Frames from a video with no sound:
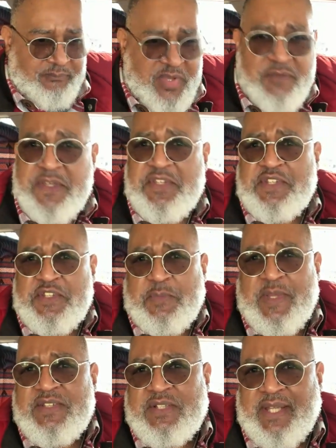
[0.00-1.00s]
visit this
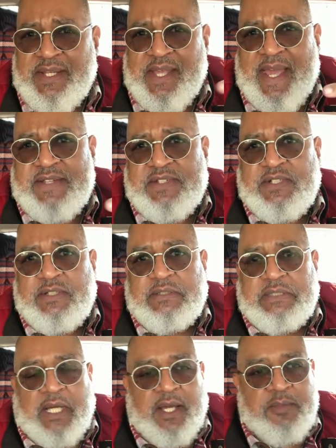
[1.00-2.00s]
place, Lancaster,
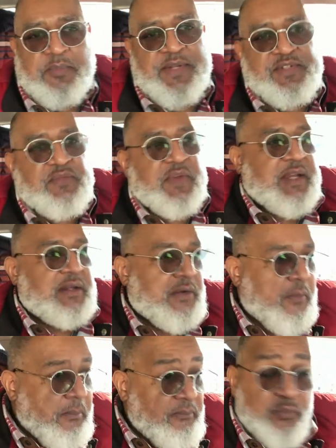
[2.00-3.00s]
uh, in Pennsylvania,
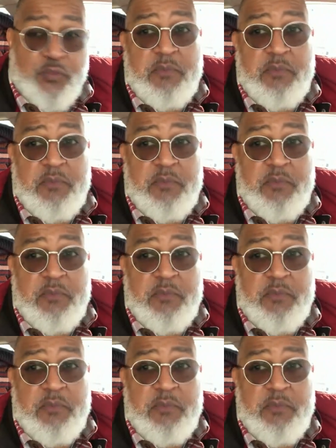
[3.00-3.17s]
for